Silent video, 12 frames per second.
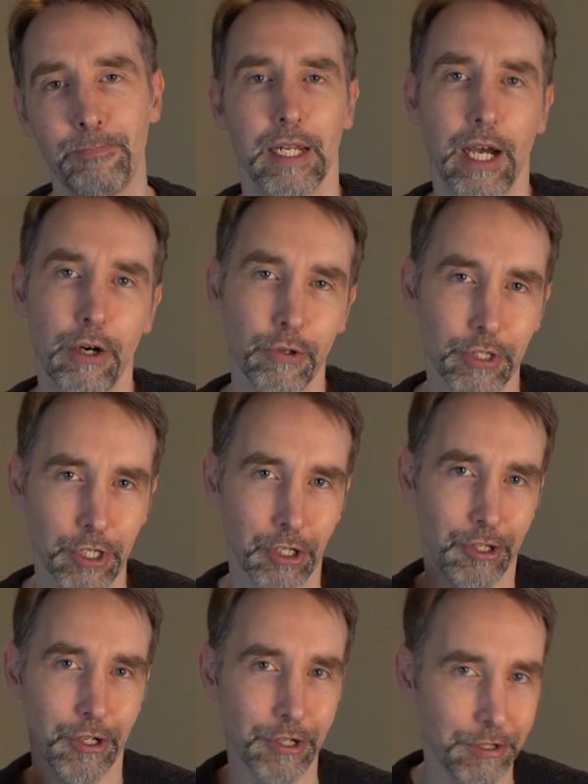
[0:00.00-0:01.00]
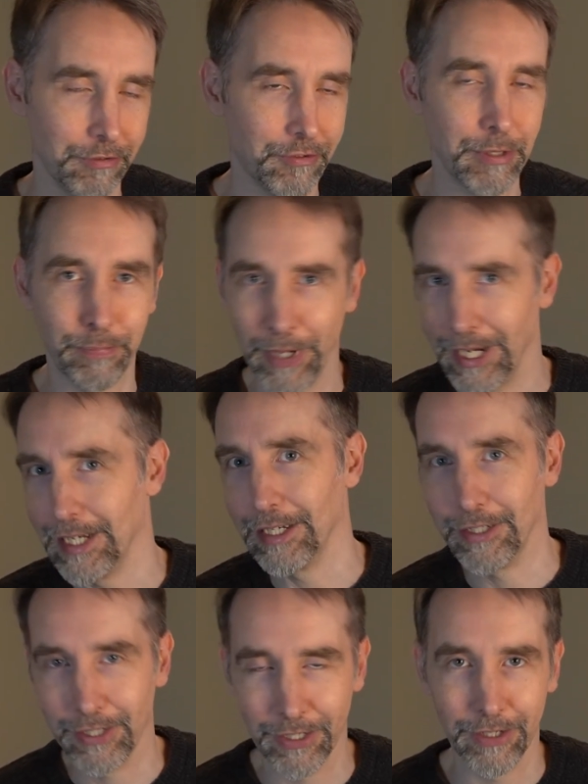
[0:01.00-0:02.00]
Now, there's a lot of
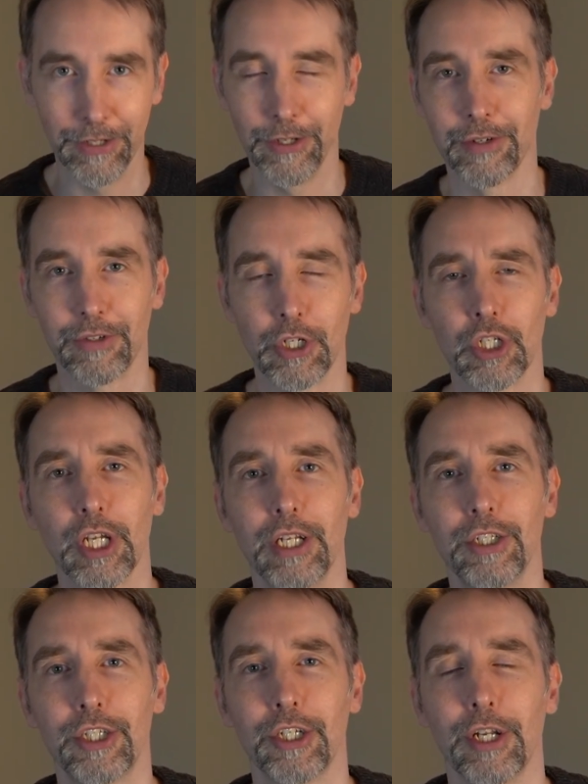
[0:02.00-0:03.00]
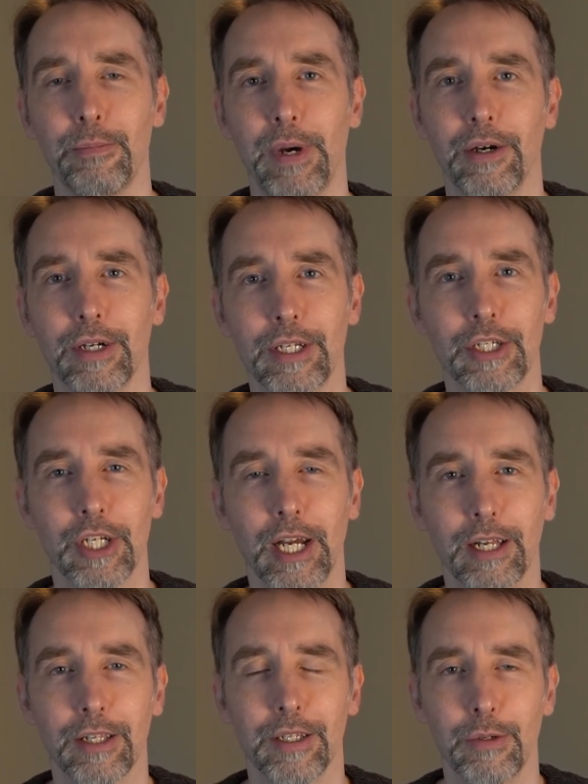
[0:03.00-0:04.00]
debate and a lot of contention about
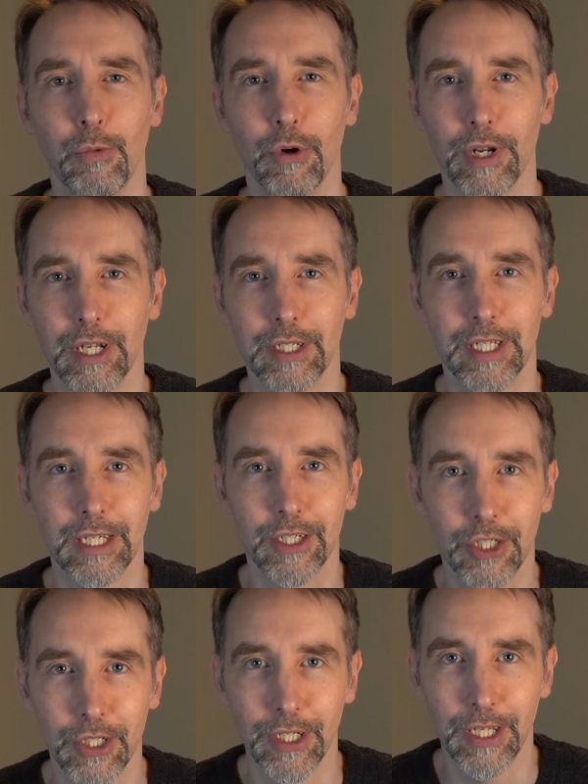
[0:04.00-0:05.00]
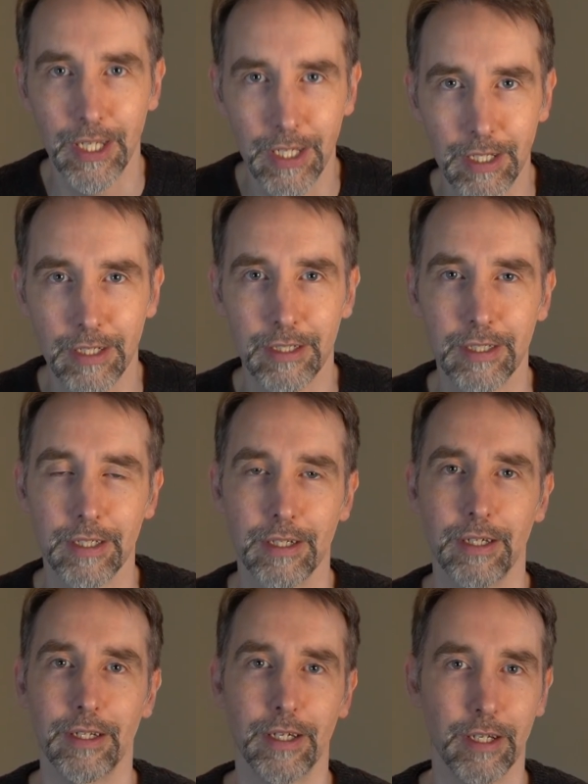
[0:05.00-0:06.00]
exactly what addiction is
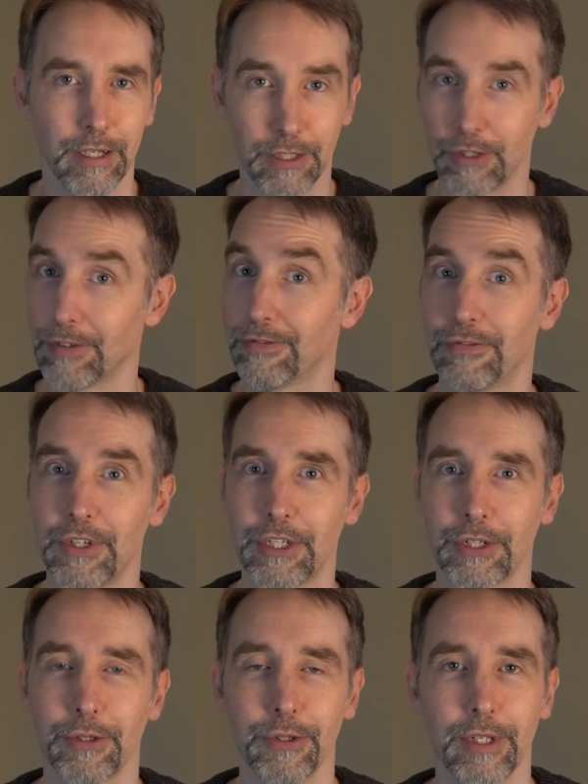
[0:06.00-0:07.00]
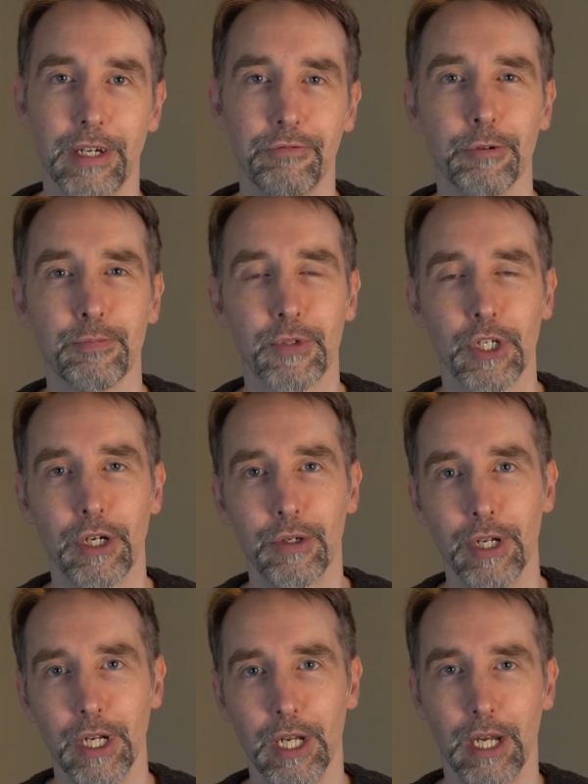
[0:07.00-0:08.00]
at a sort of physical level. So
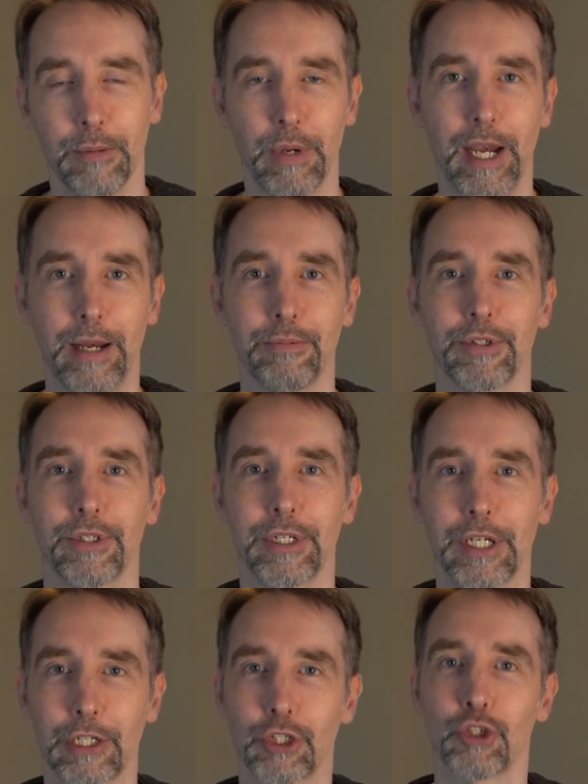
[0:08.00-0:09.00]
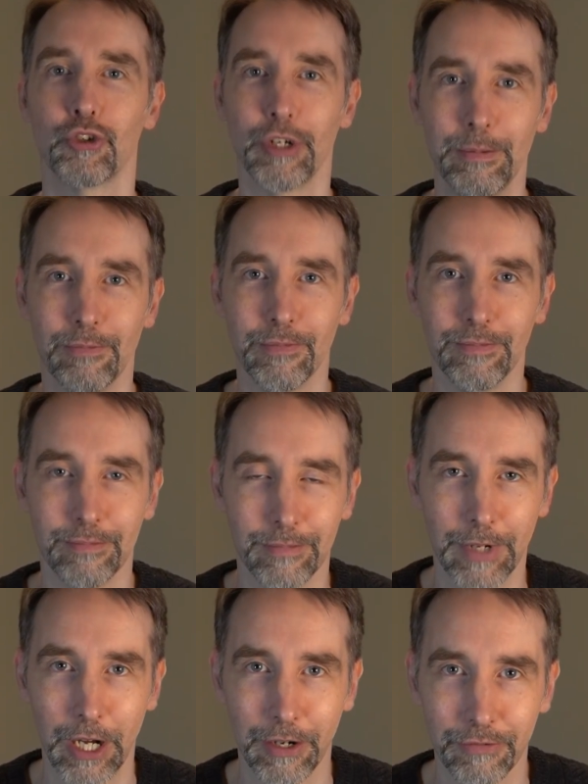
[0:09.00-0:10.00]
perhaps the extreme
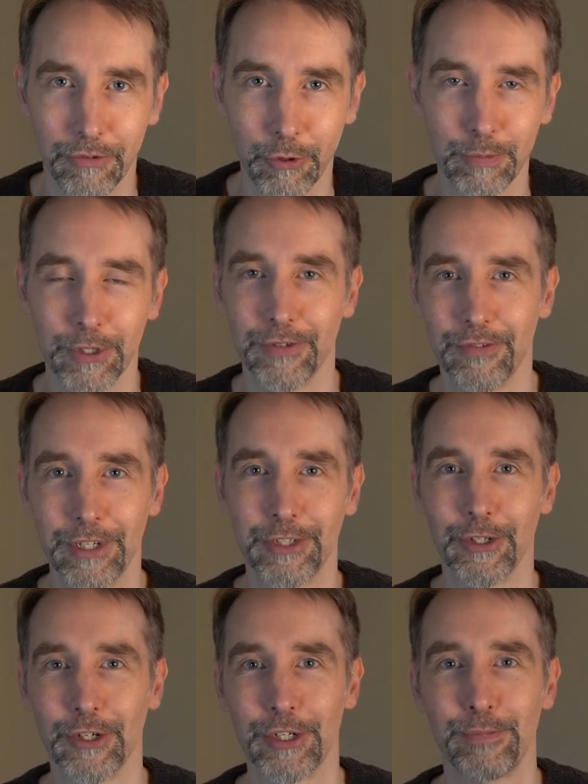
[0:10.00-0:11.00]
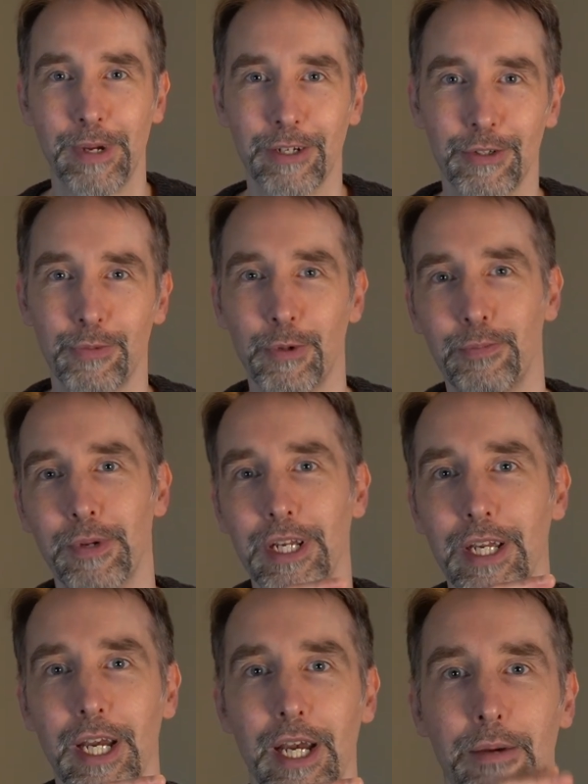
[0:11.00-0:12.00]
forms of this on a spectrum would
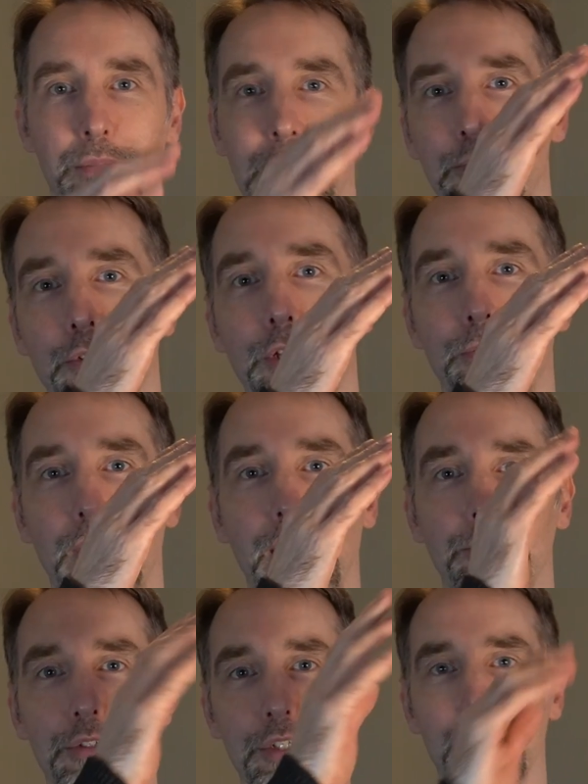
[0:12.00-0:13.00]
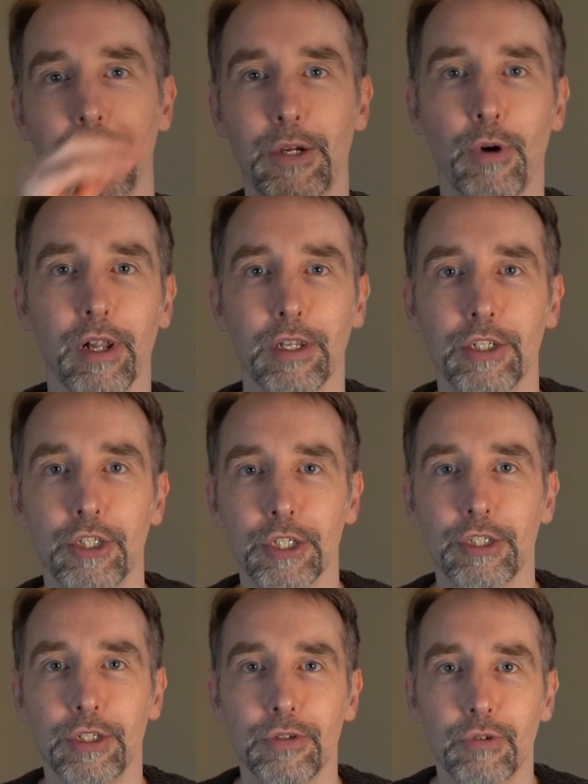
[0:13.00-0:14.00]
be people that perhaps just say, well, it's
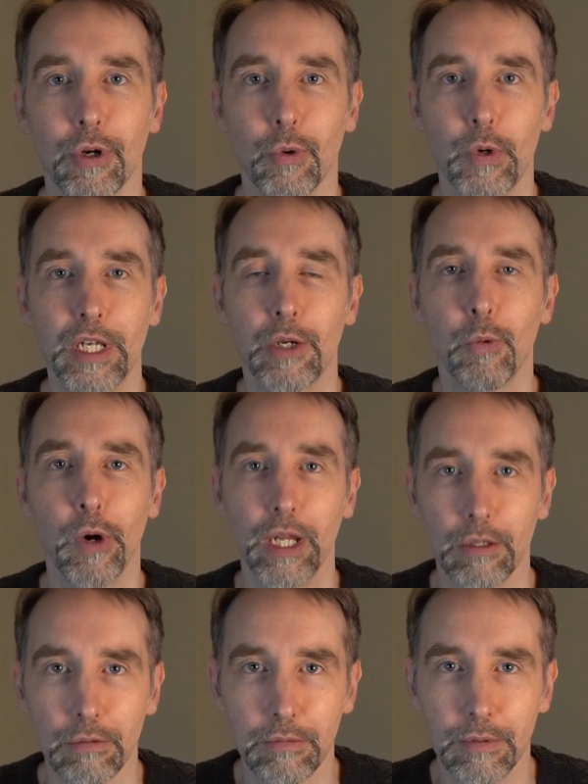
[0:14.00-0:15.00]
just you've got weak will.